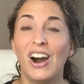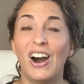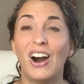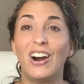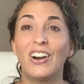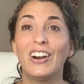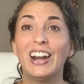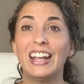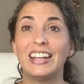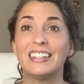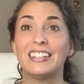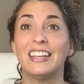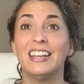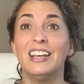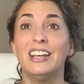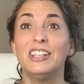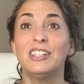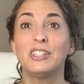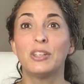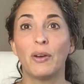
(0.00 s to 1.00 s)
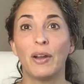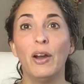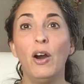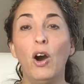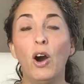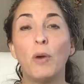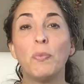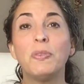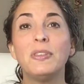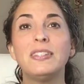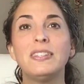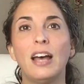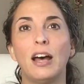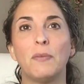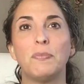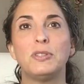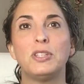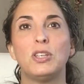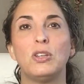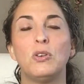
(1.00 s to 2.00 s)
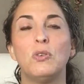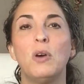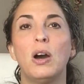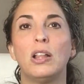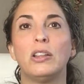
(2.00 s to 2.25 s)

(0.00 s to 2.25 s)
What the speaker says: All right, so I hope this helps you